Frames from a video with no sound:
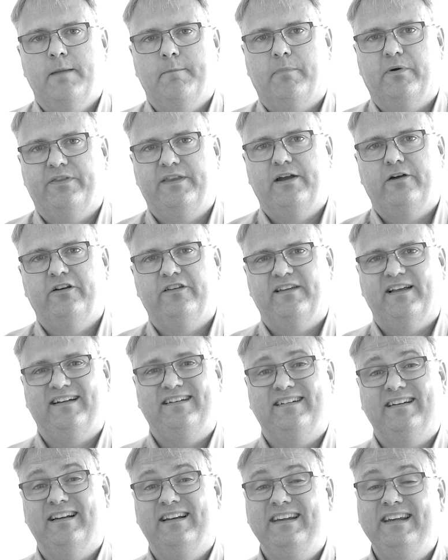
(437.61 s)
But there is
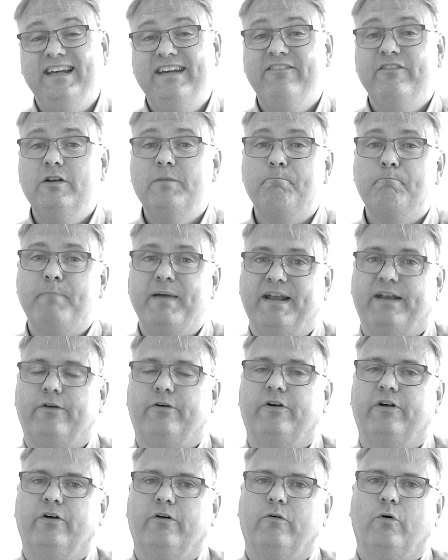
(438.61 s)
actually an even
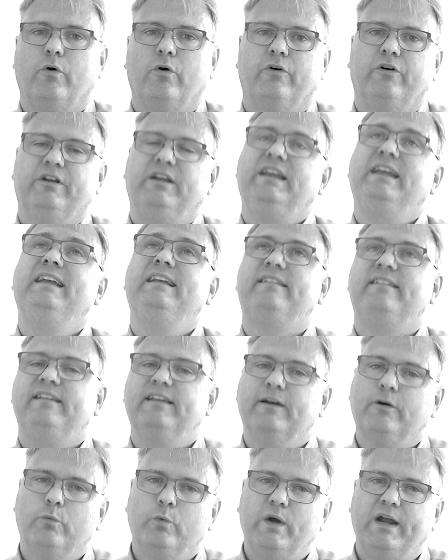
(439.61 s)
better or
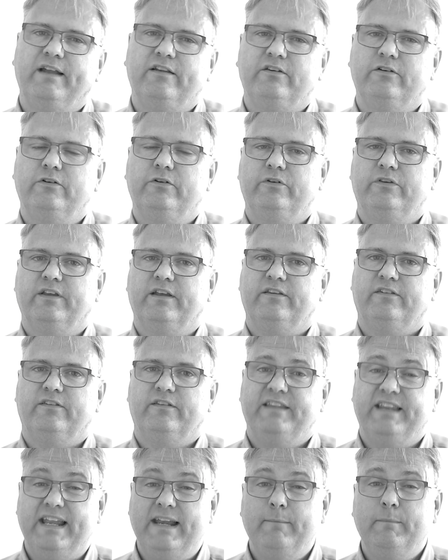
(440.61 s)
easier way to do
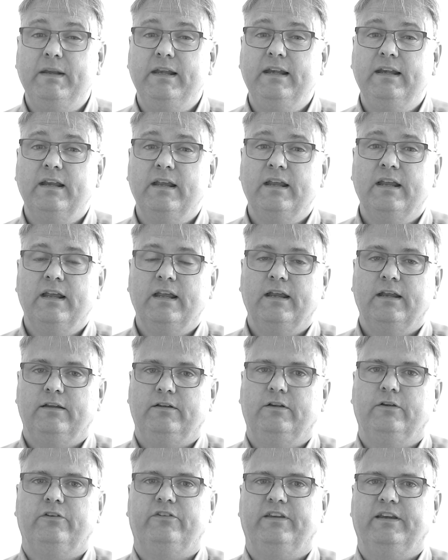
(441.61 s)
this, namely
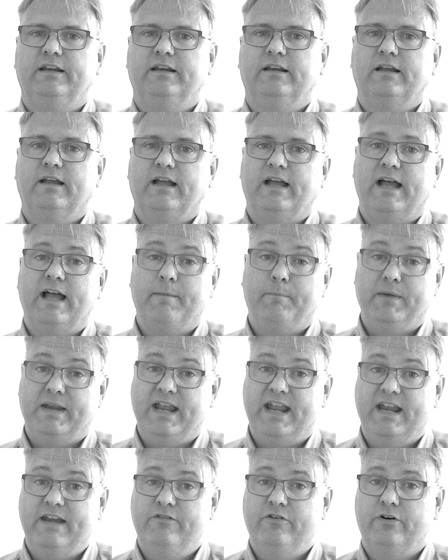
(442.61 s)
using a
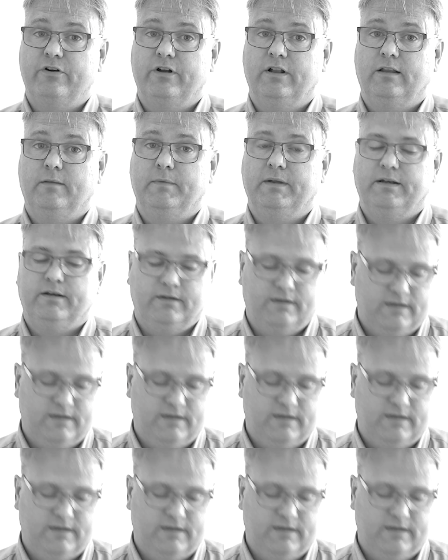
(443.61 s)
behavior element.